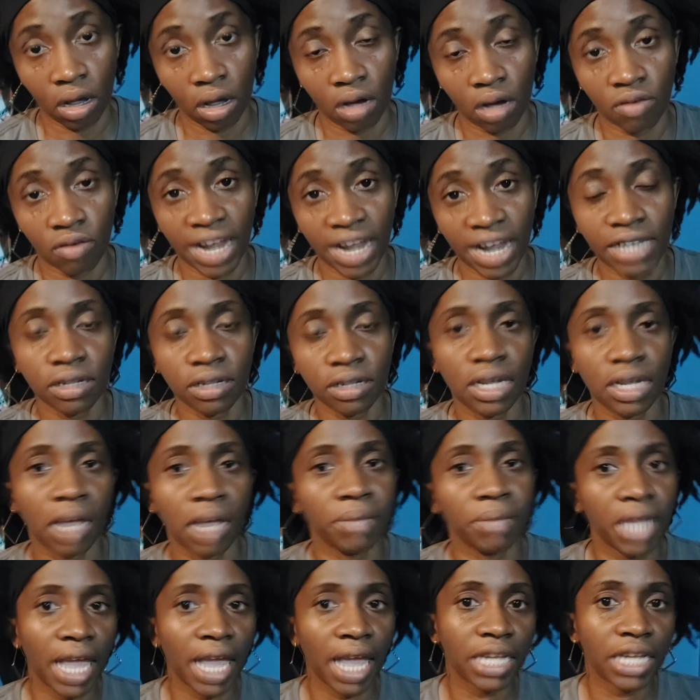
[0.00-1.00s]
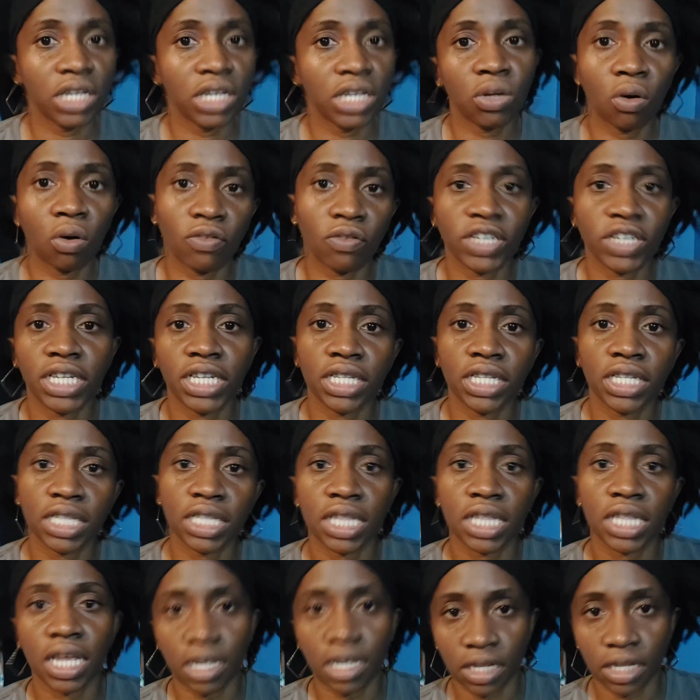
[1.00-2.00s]
All right, so it can be any of these
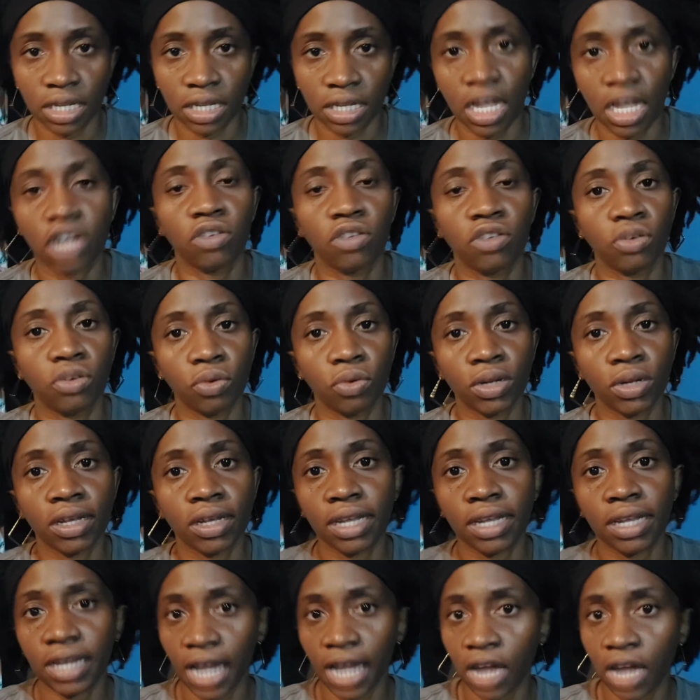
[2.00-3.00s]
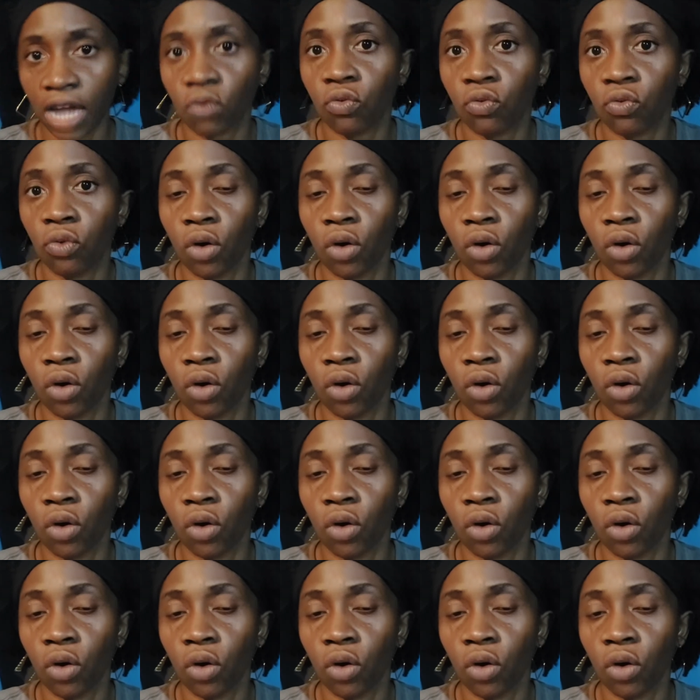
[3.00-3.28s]
things that you're going to get